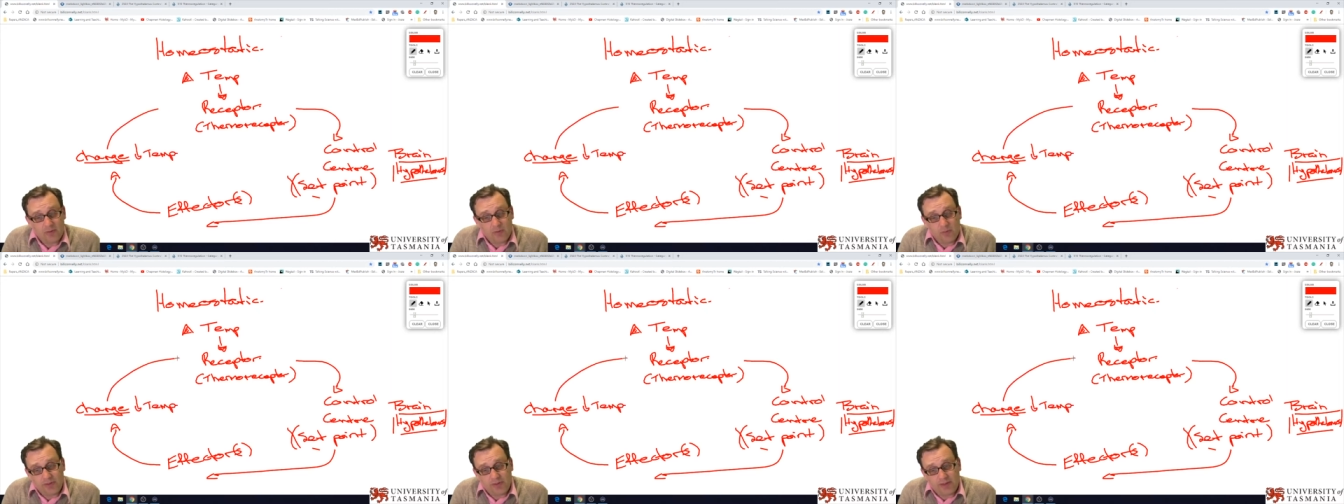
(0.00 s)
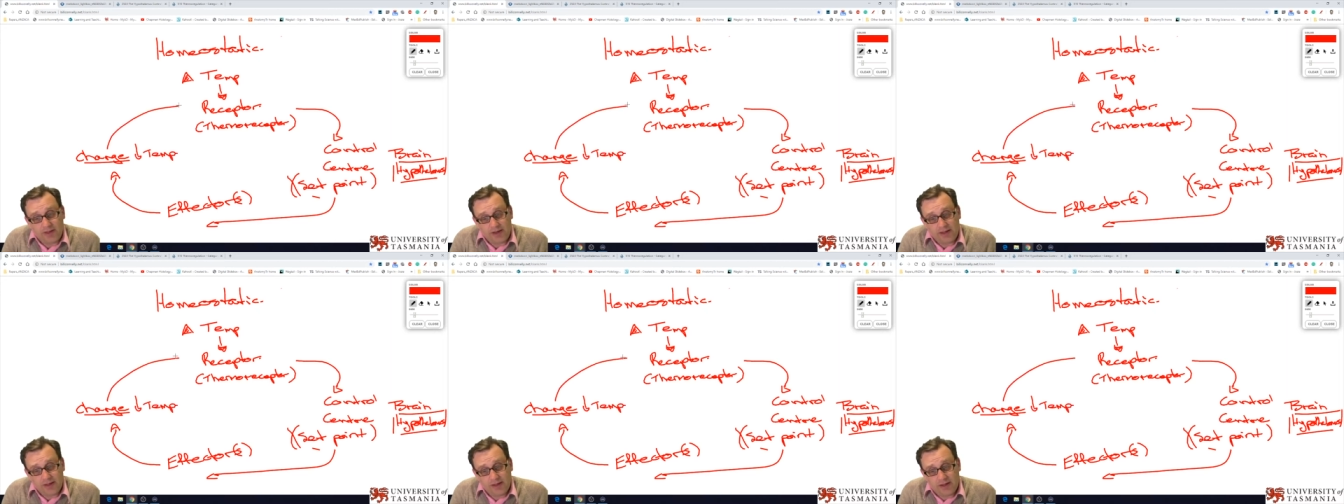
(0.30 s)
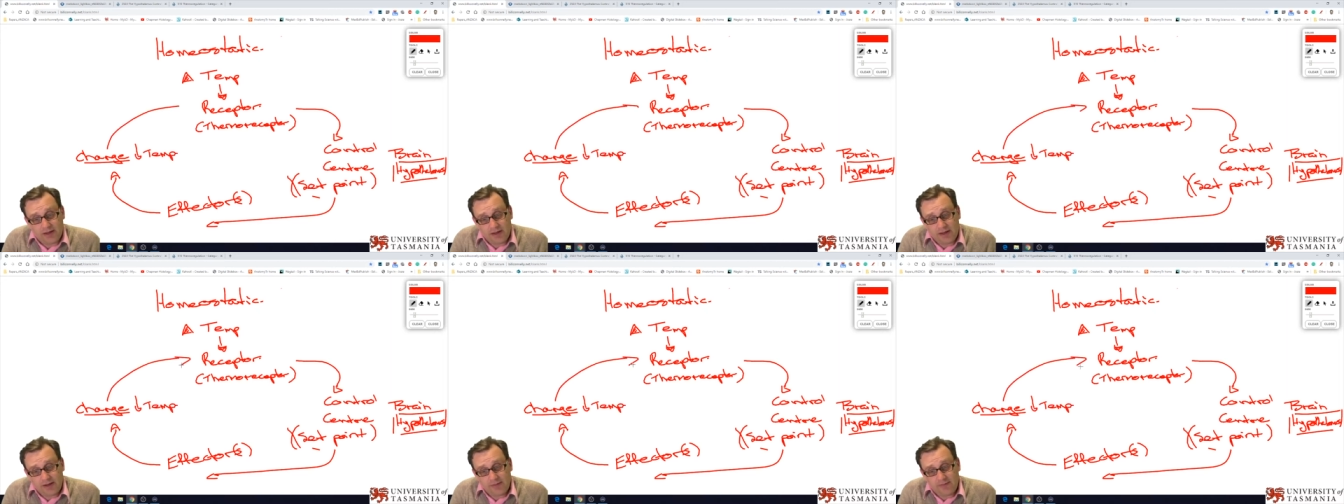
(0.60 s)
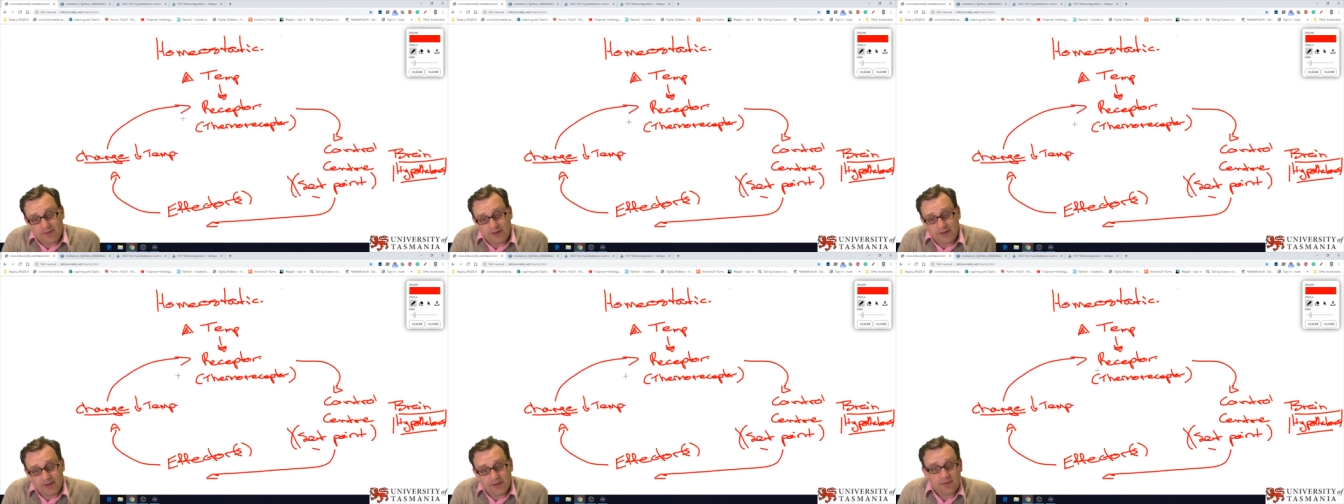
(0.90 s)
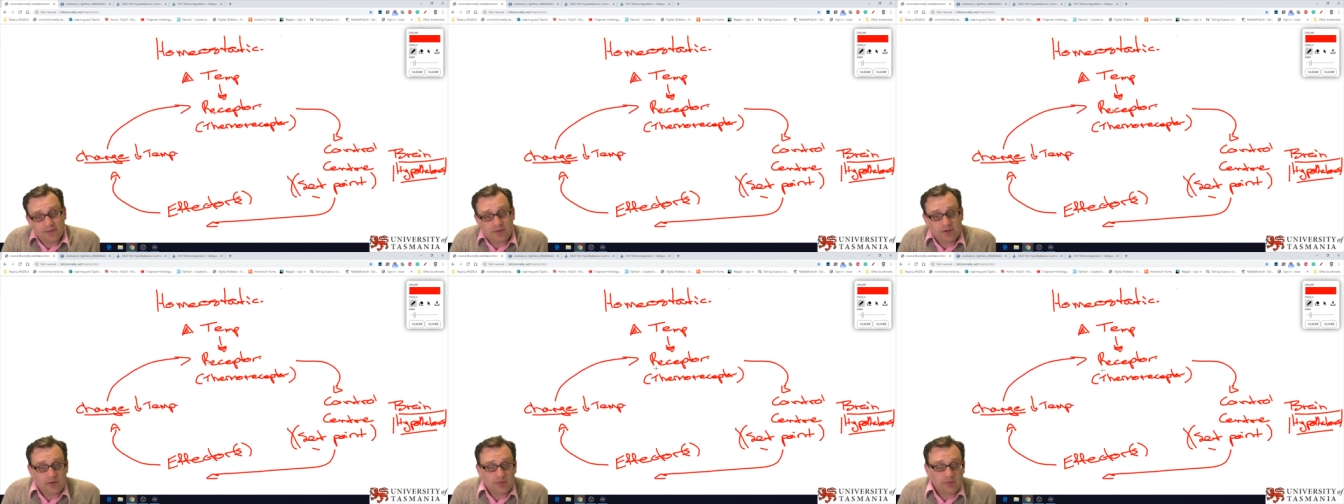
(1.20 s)
And with any luck,
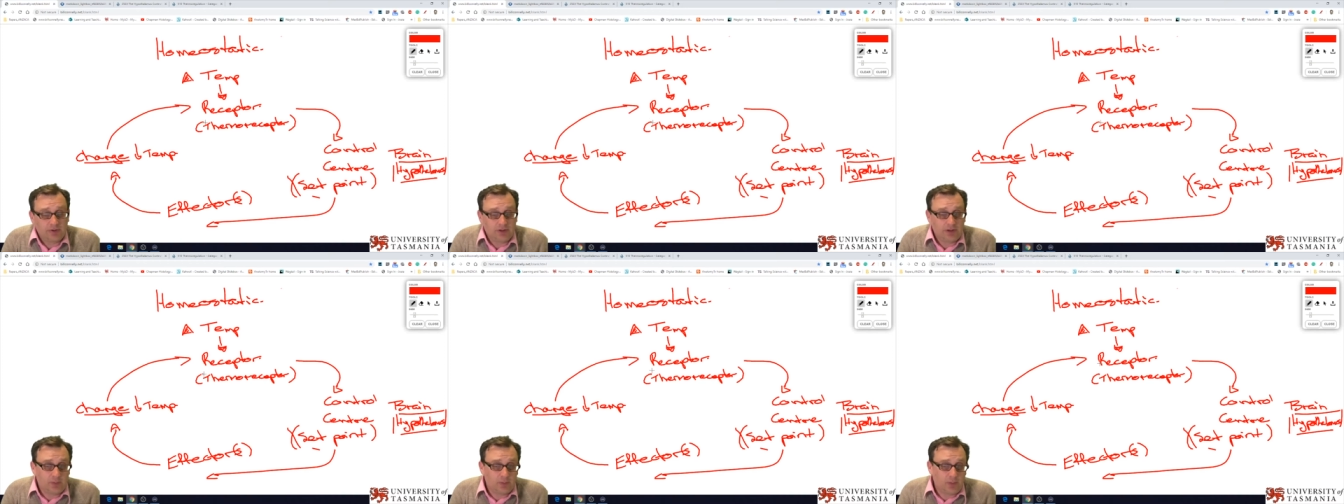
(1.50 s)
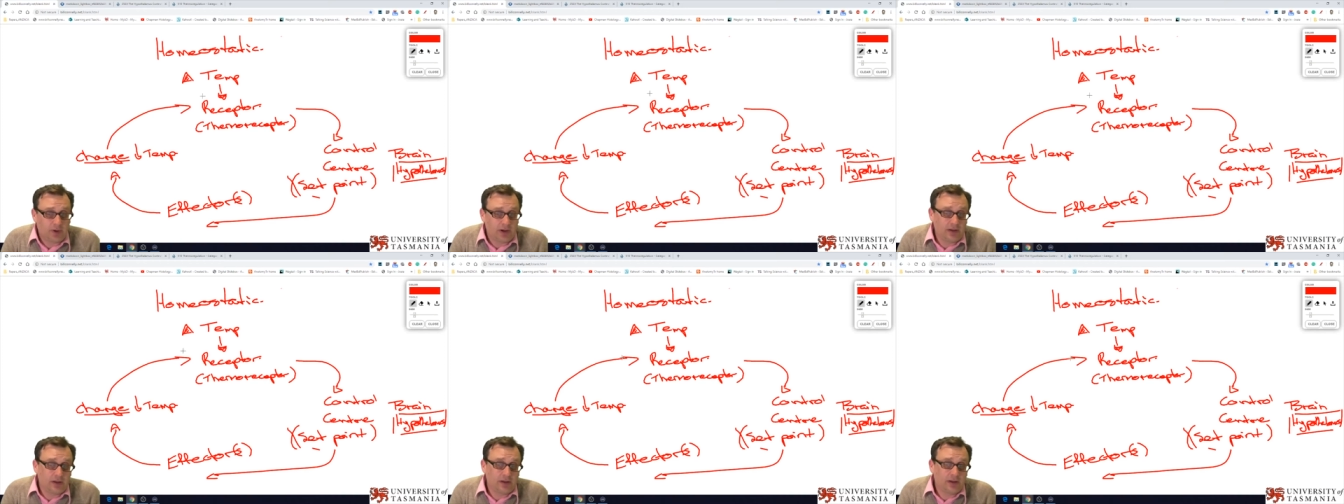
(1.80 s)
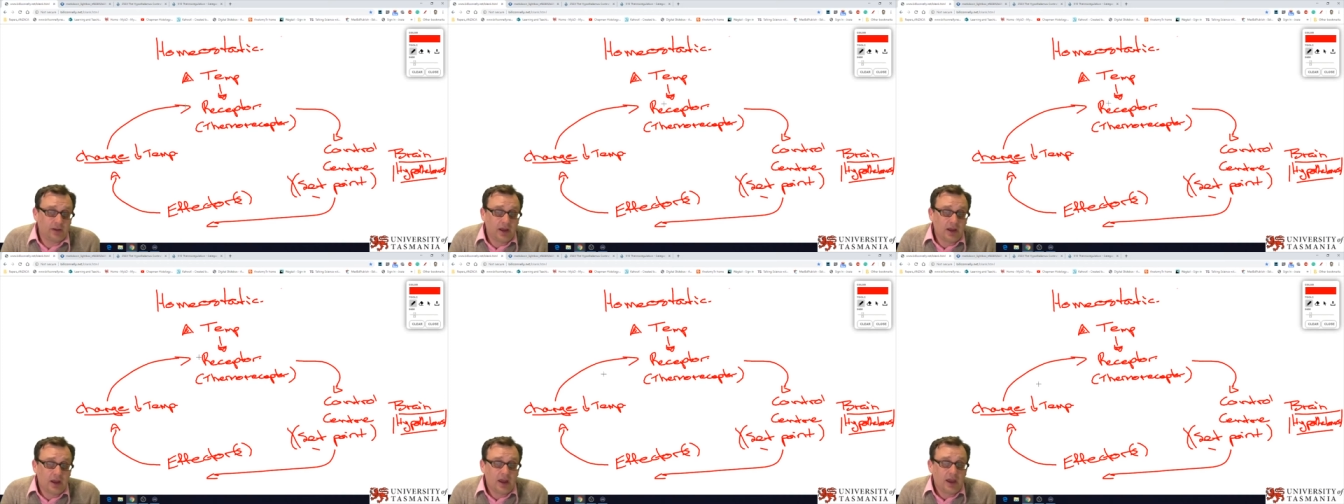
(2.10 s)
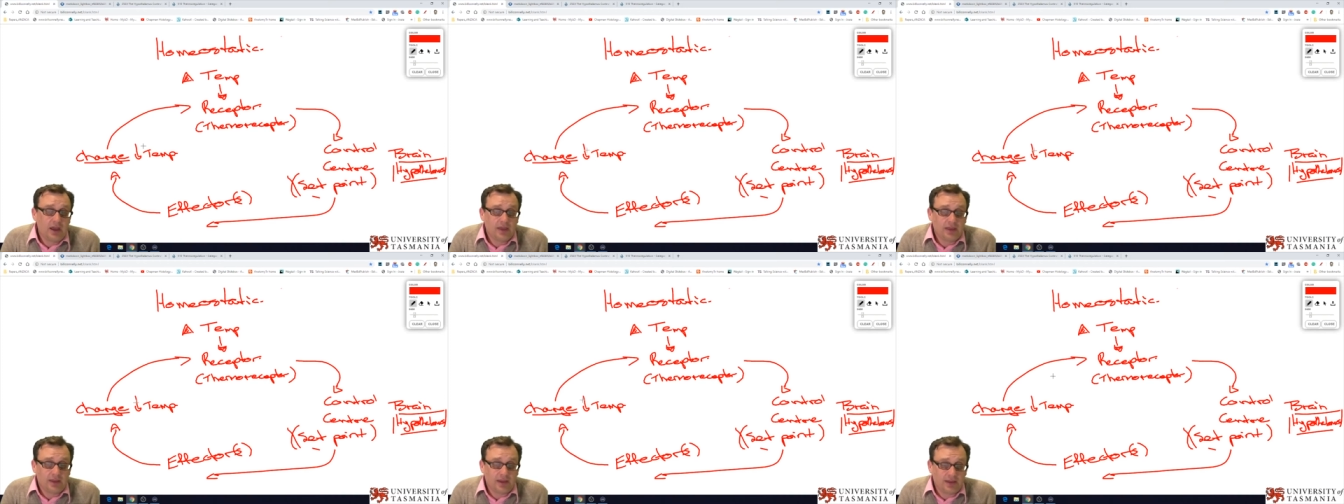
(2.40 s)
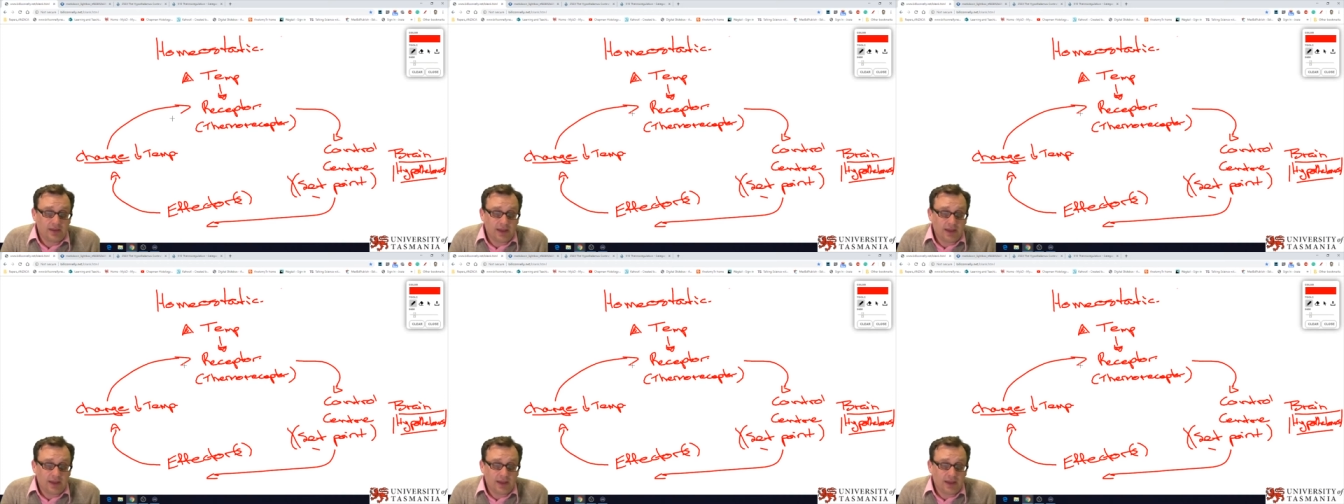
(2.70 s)
if things have gone really well,